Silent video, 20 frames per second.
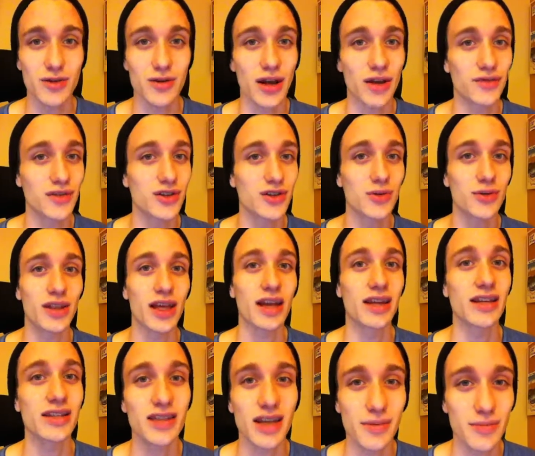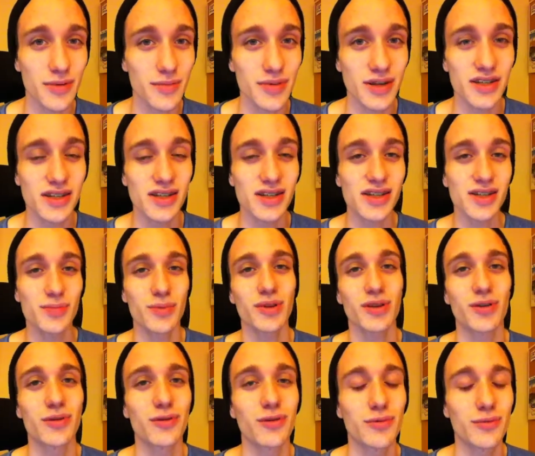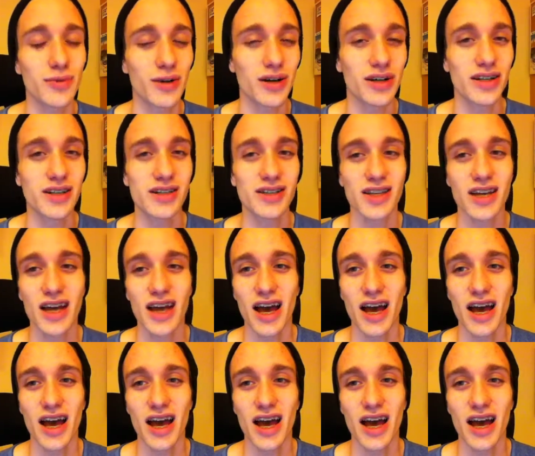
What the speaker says: you'd have to do with any type of business, but the cool part is